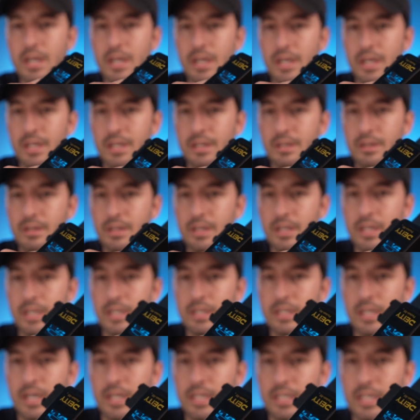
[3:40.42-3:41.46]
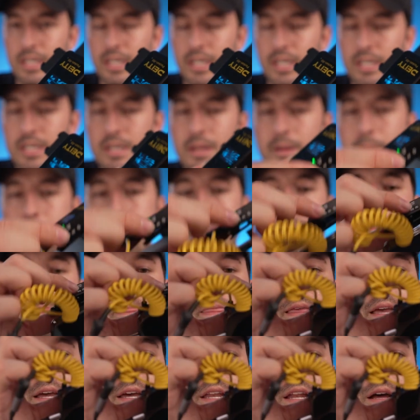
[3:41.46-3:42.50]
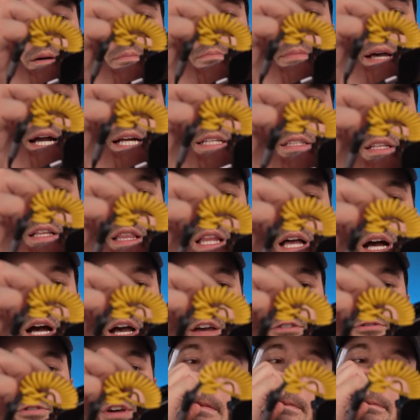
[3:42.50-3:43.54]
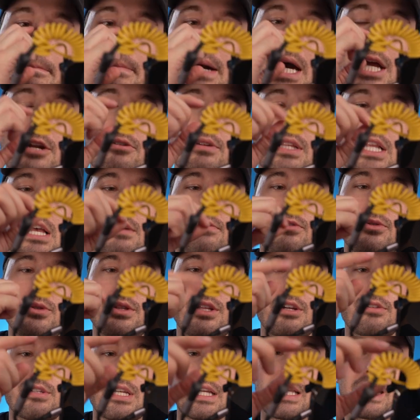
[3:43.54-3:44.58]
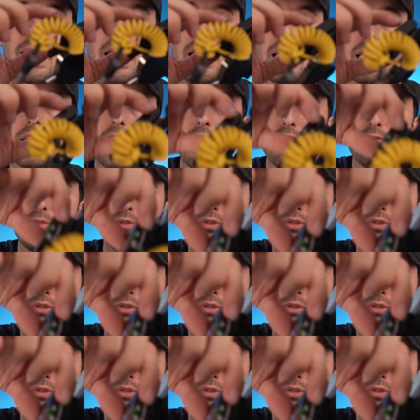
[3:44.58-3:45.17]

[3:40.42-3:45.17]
and hit that again, and I'm back to live. Battery level, there's a gain level.